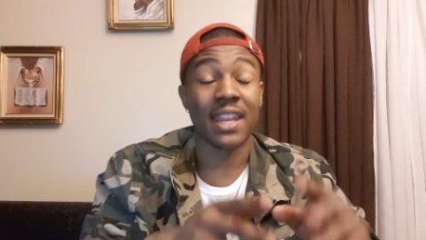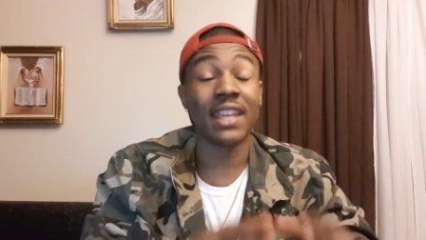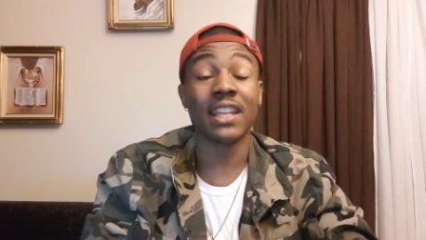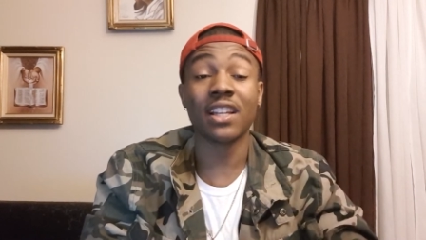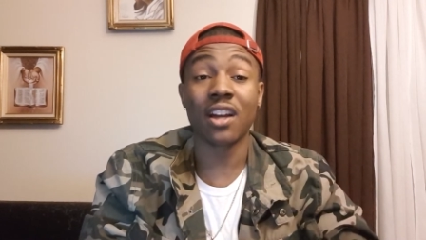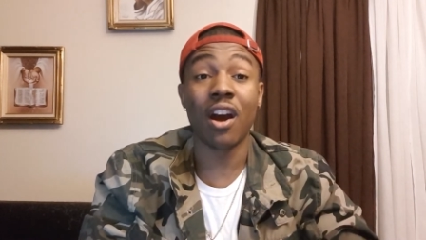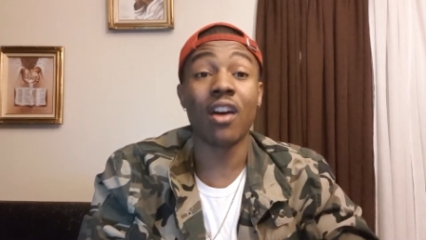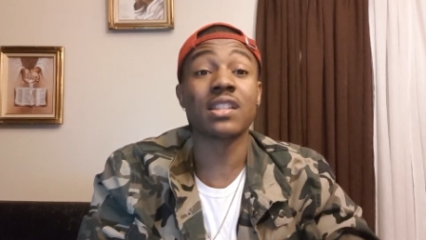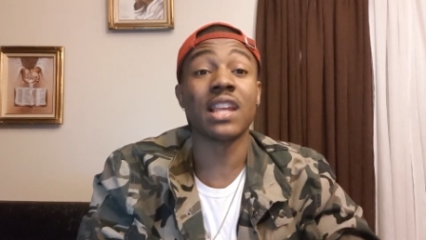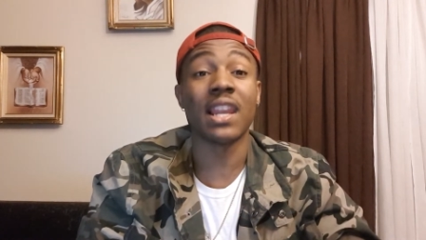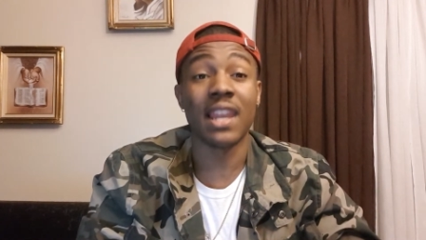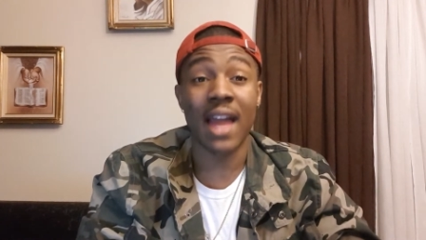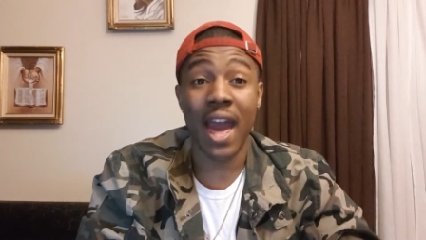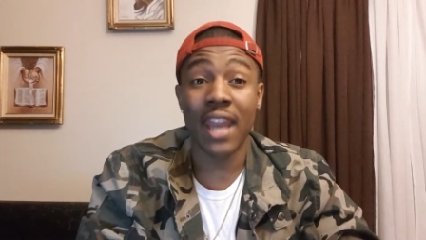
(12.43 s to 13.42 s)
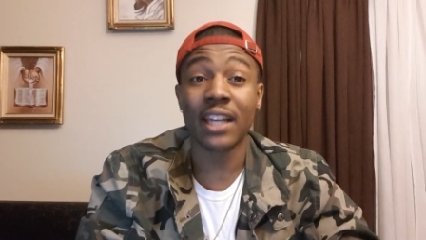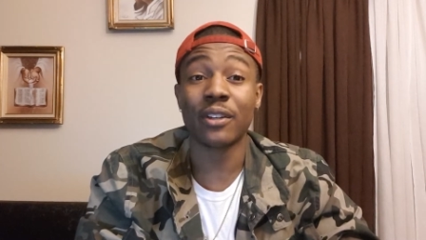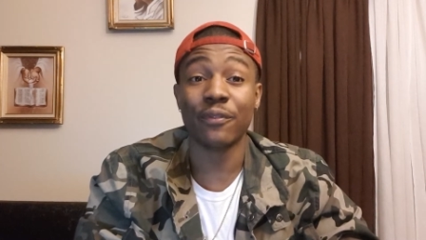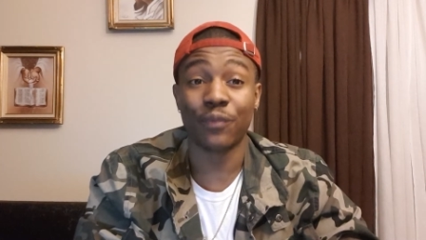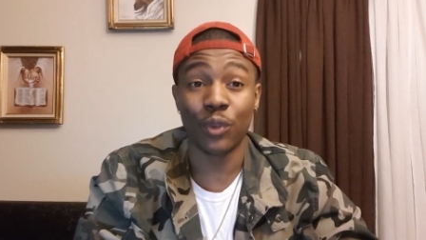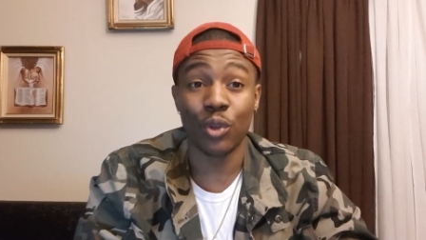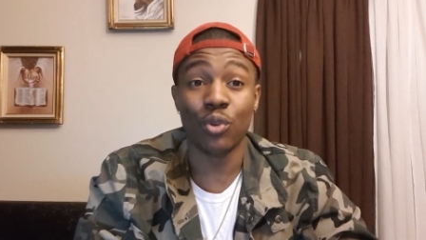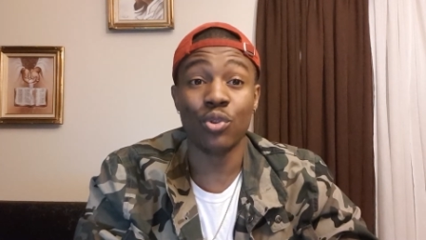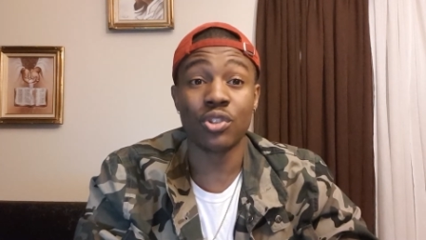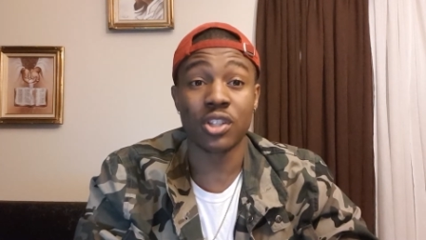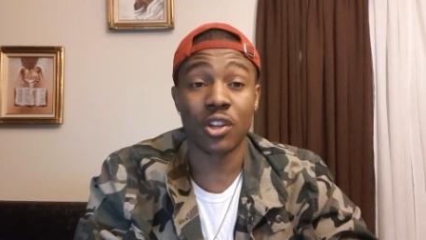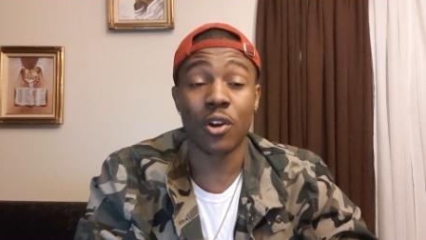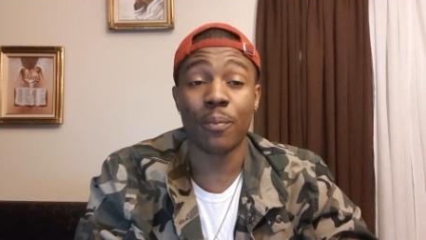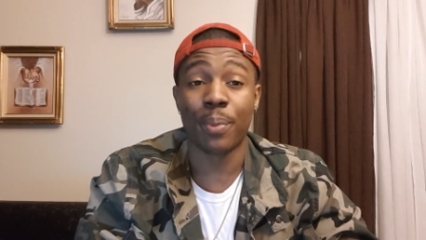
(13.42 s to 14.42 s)
It can cause a lot of
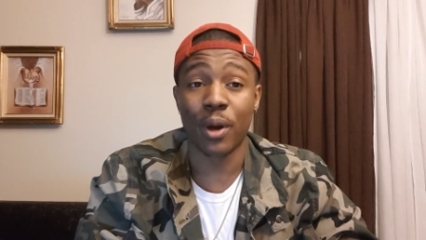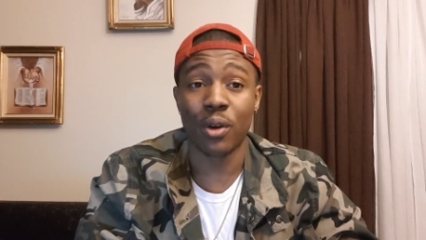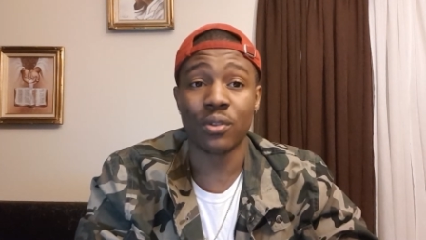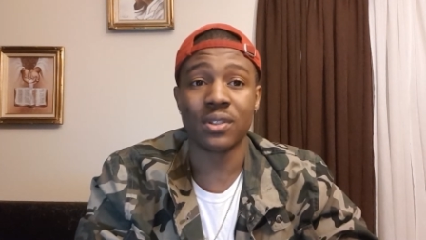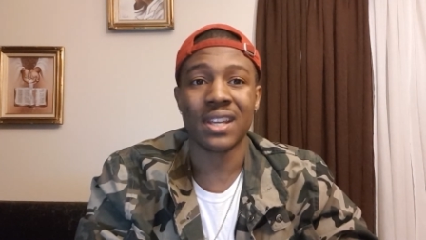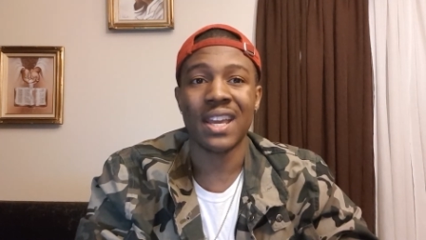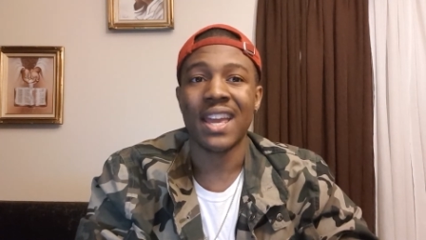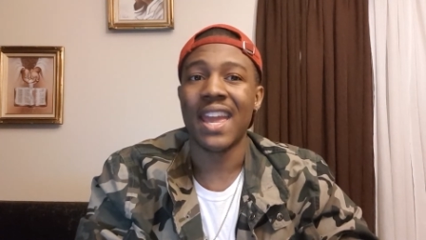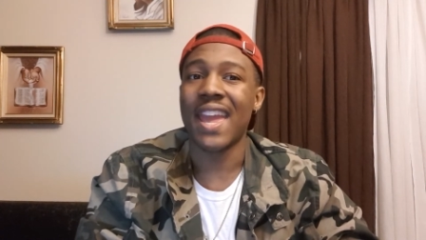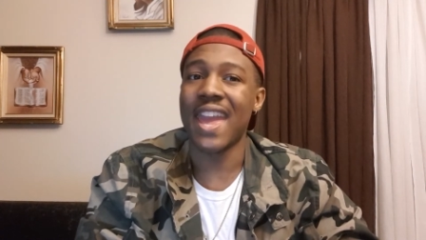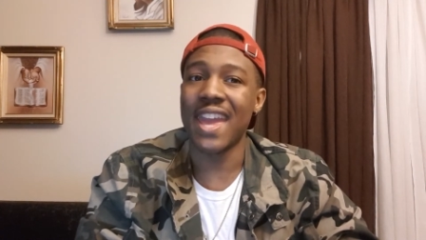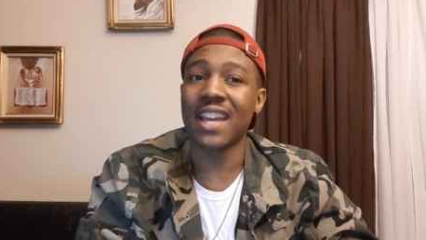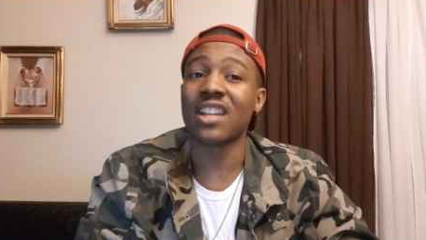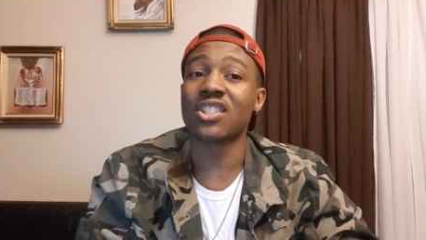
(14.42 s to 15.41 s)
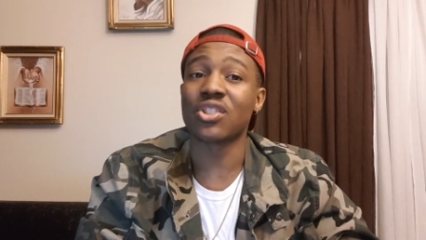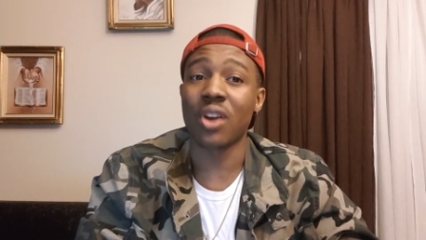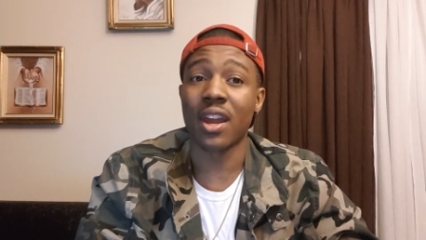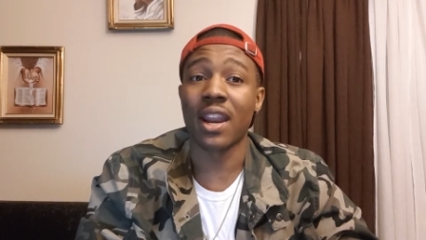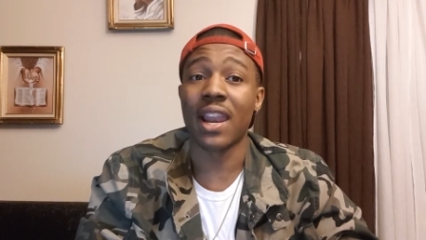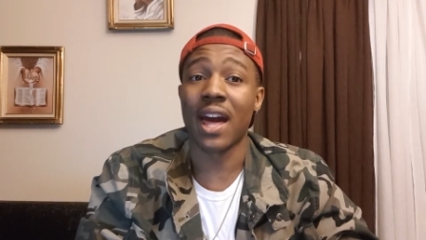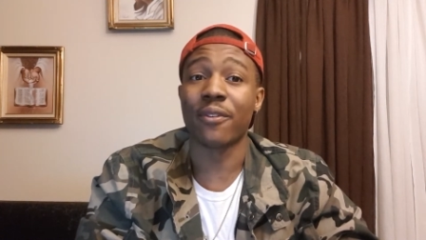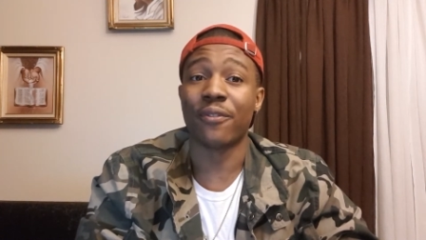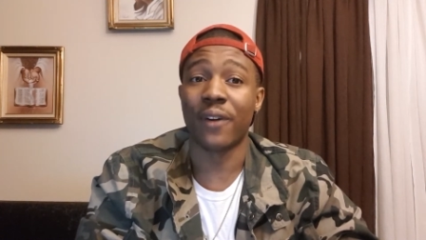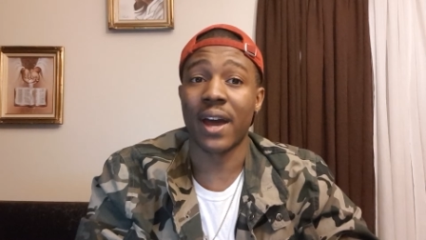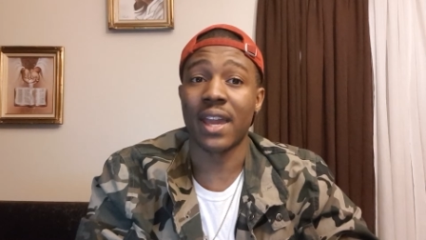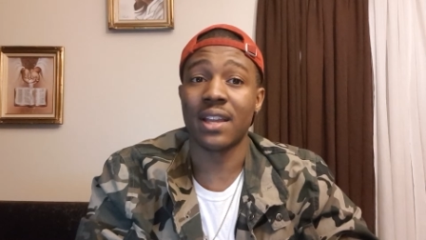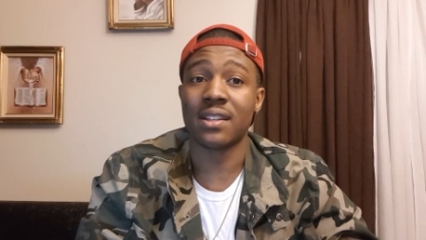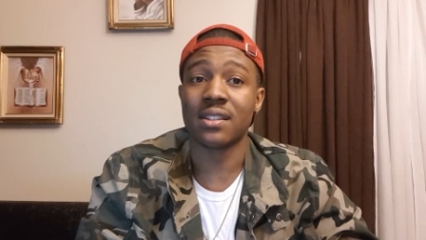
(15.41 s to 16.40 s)
confusion on posts and can start a lot of
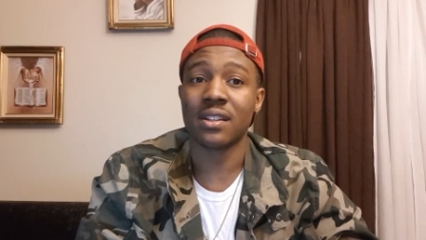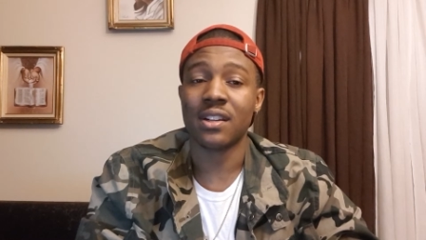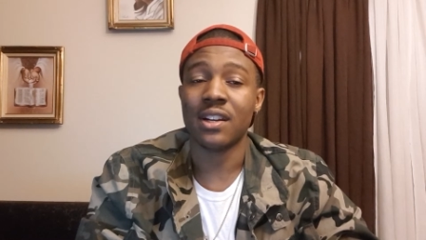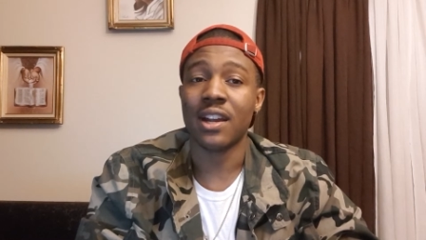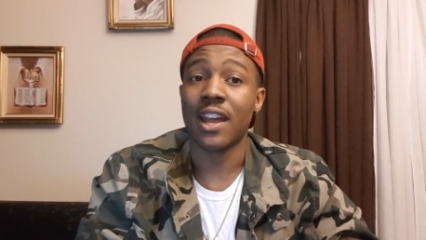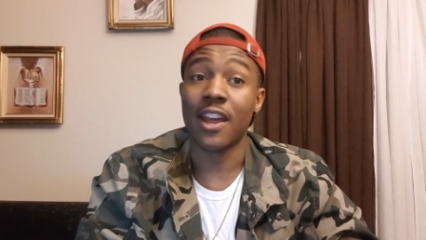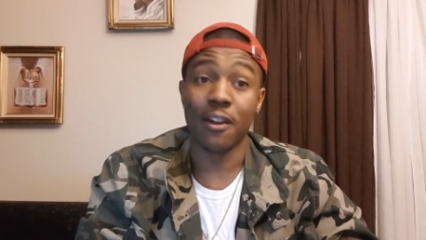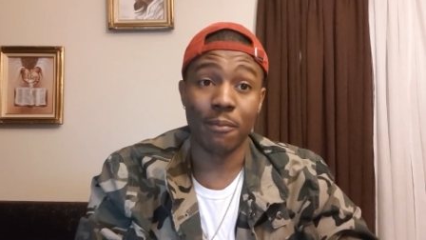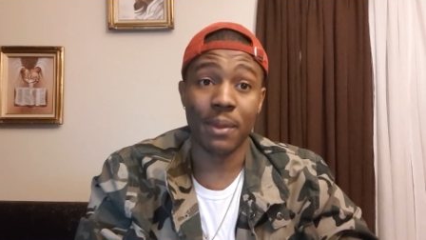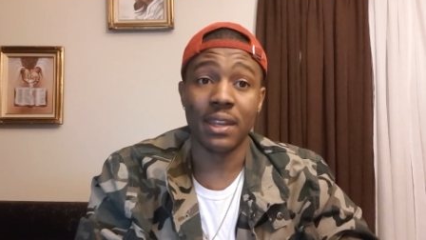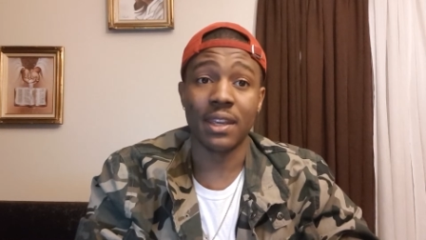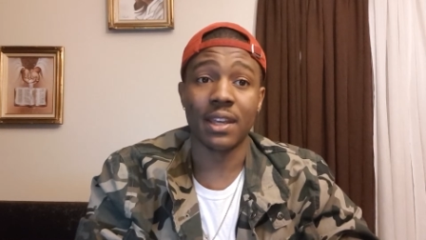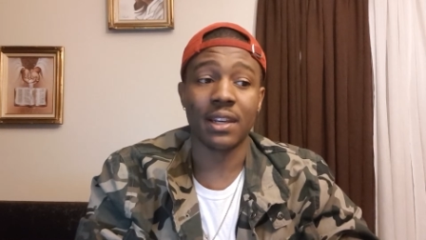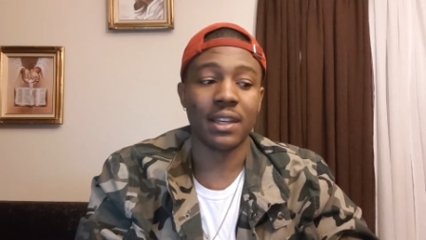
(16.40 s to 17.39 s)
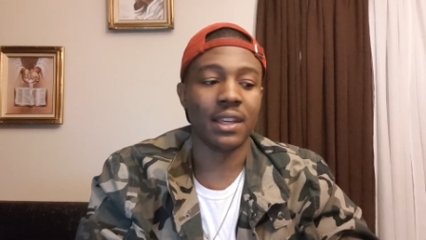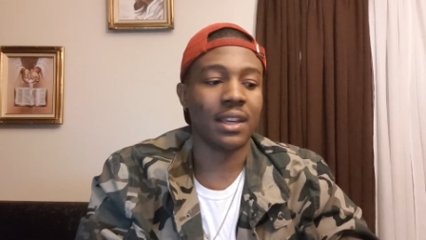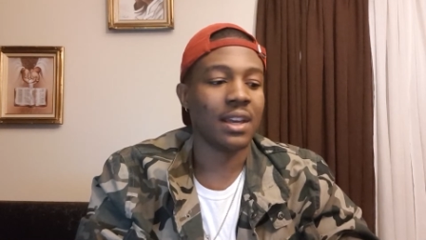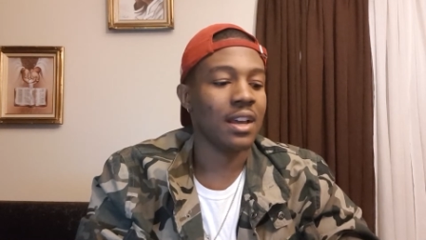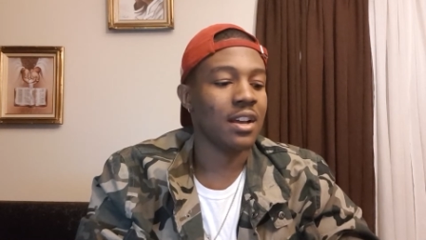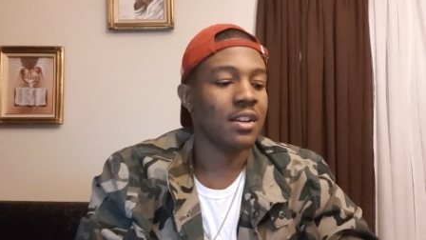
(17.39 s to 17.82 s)
fights immediately.